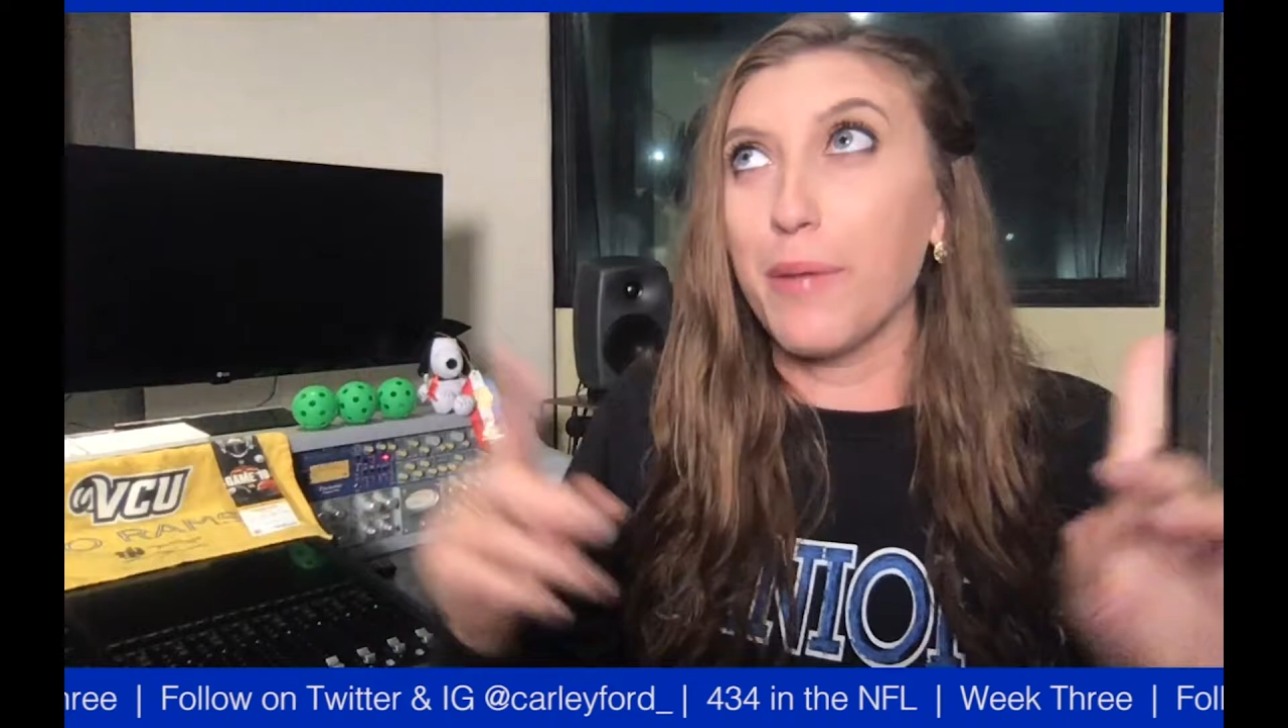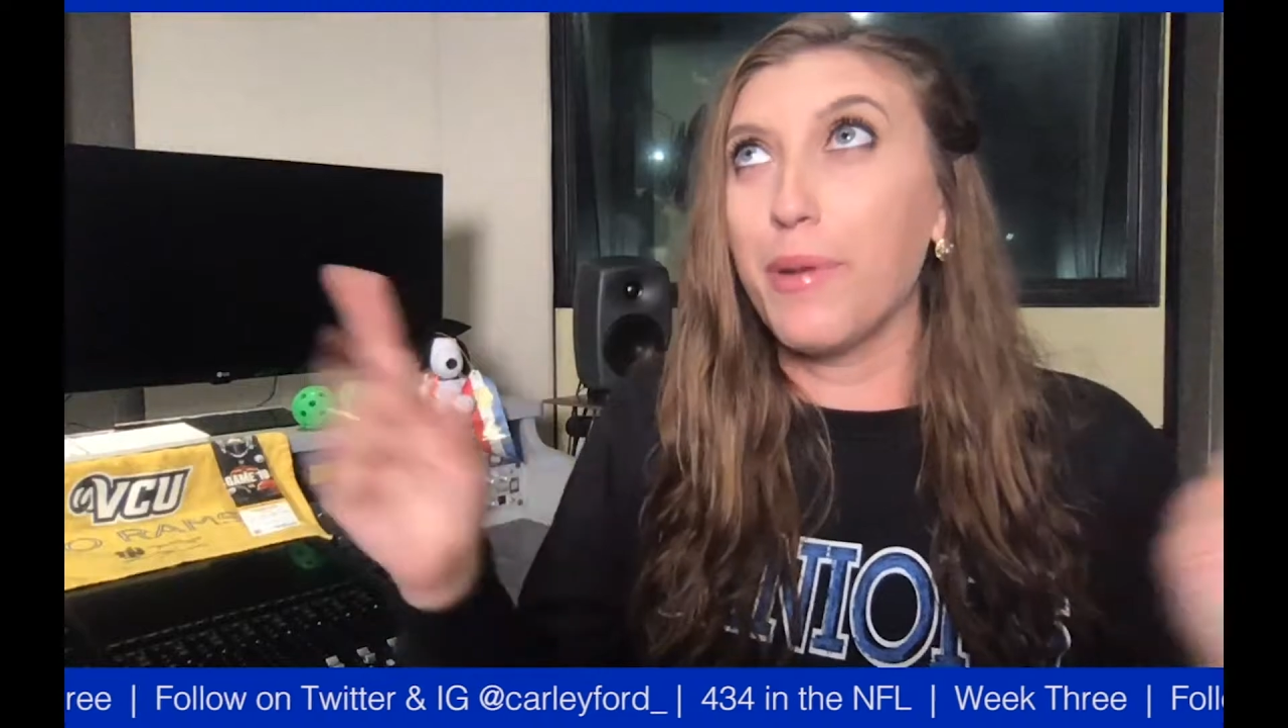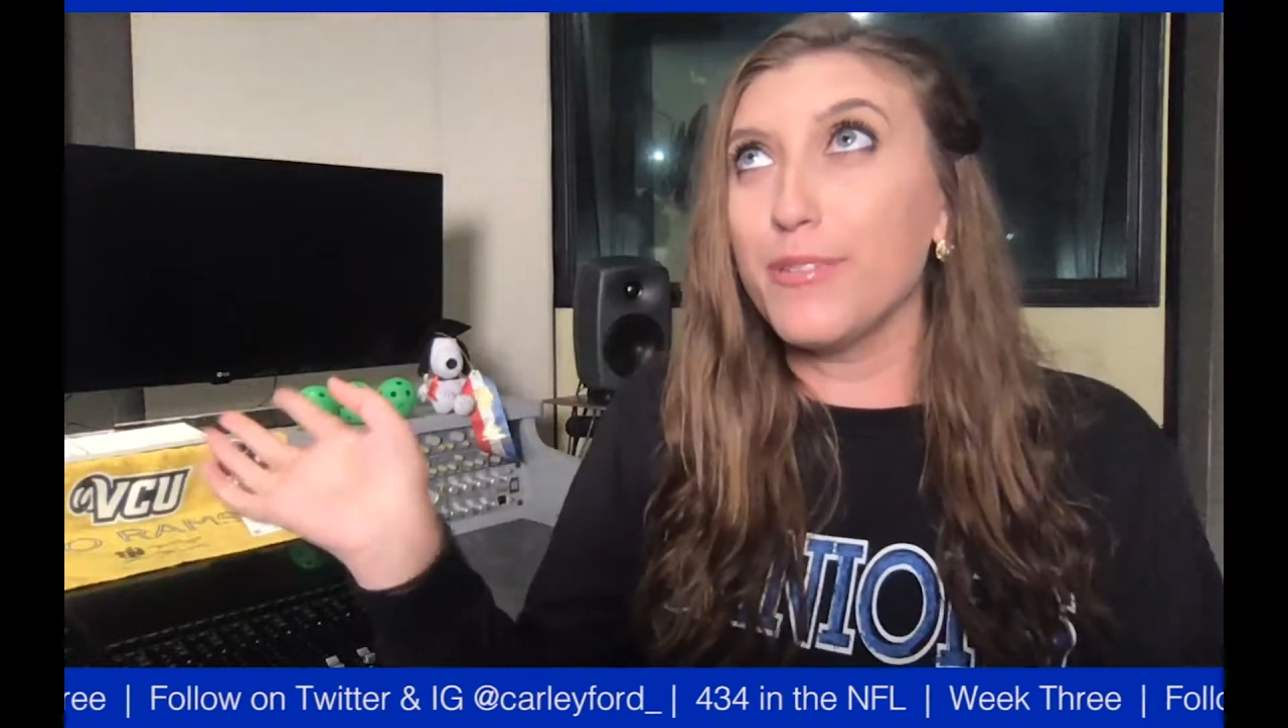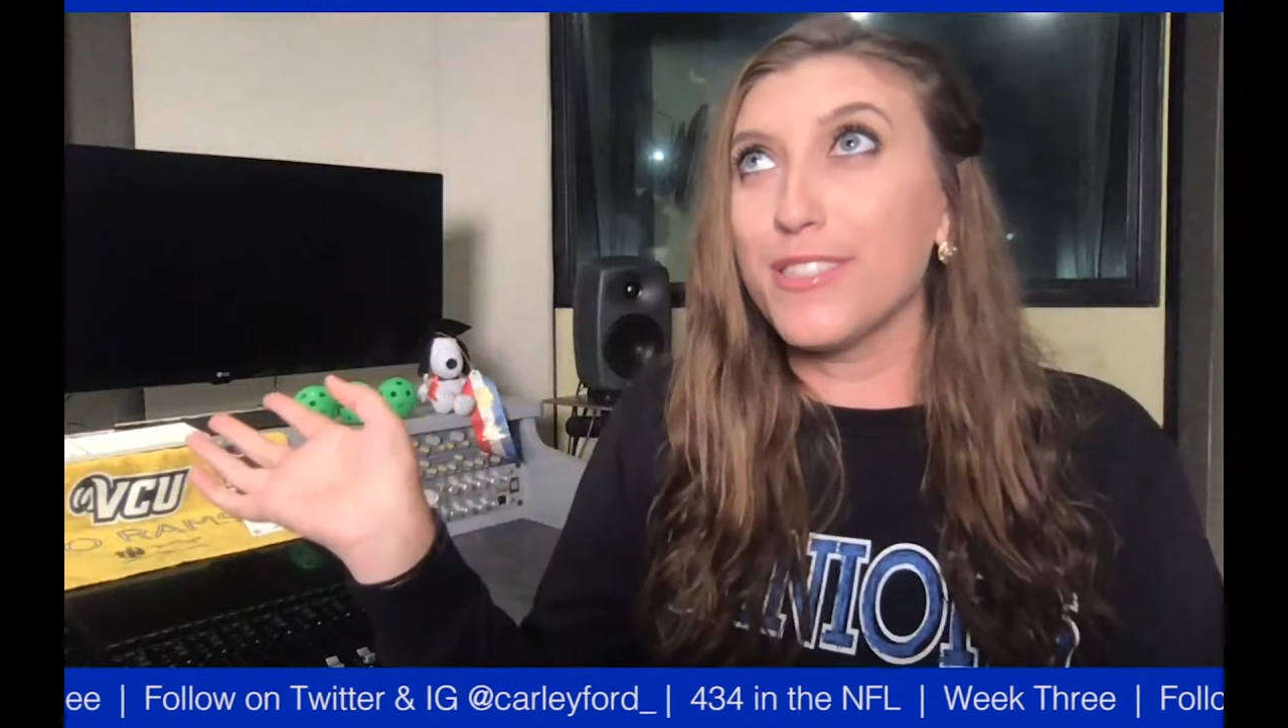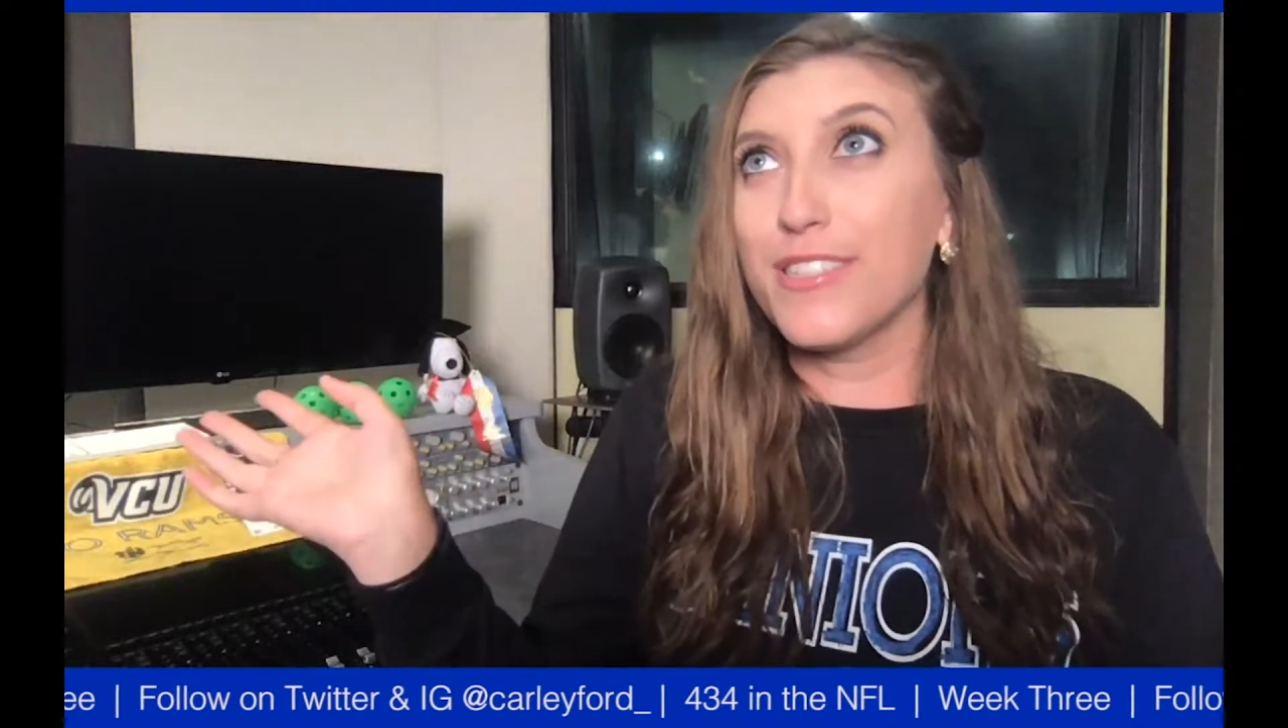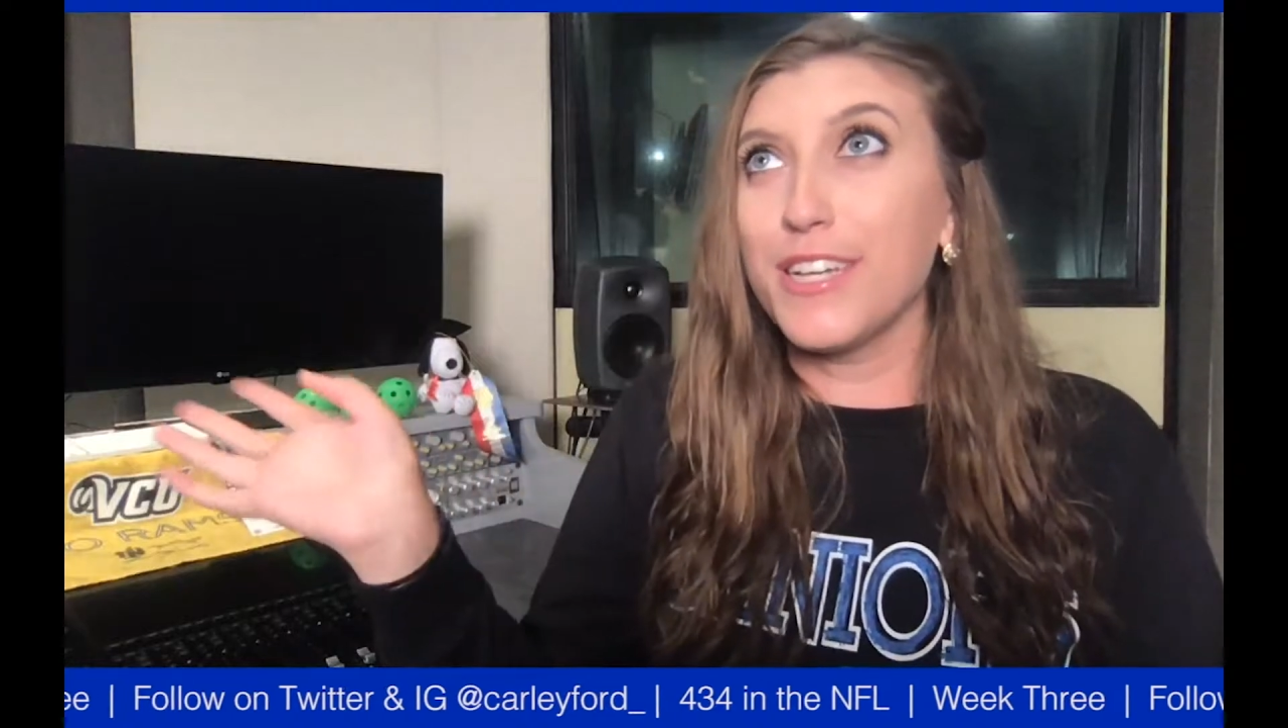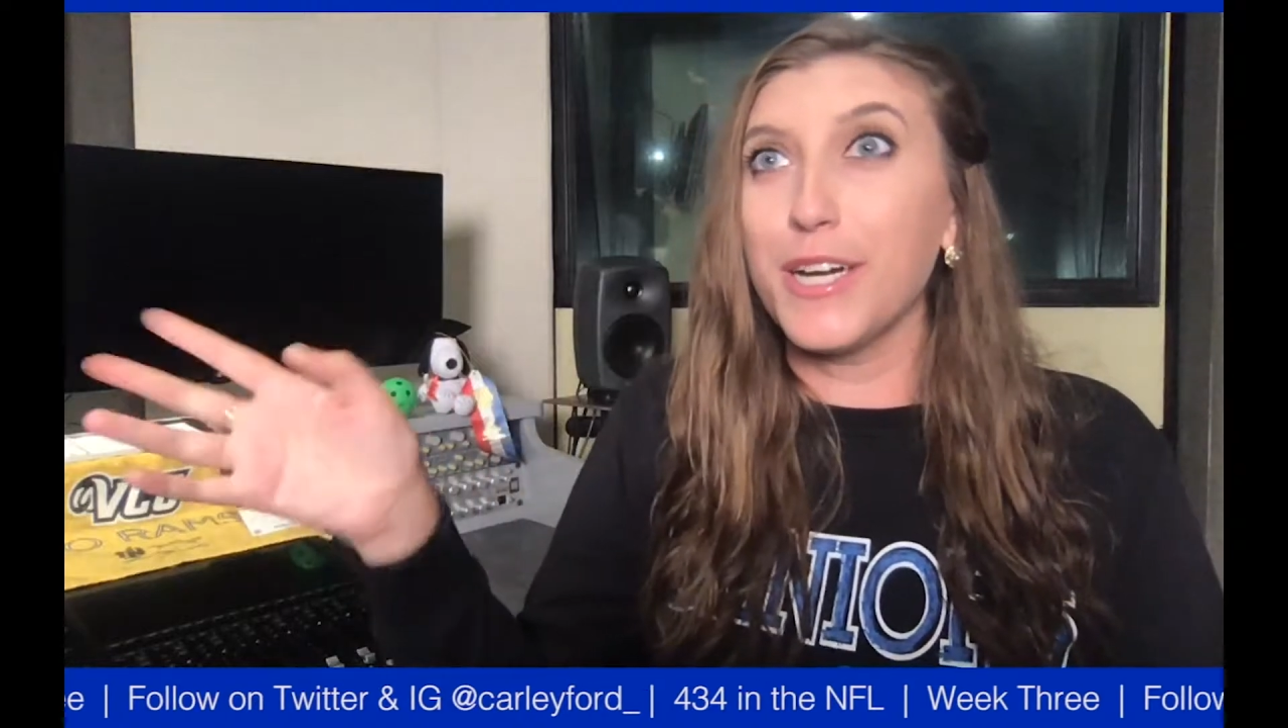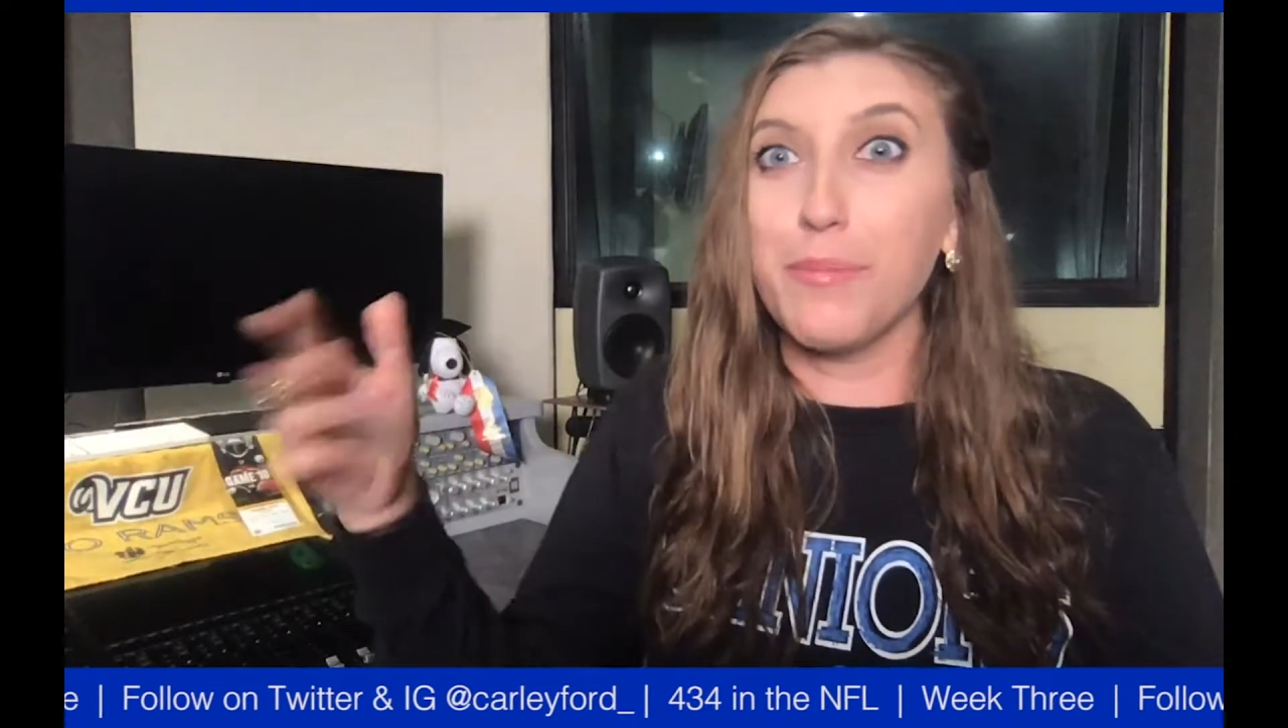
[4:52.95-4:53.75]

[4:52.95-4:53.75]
poster,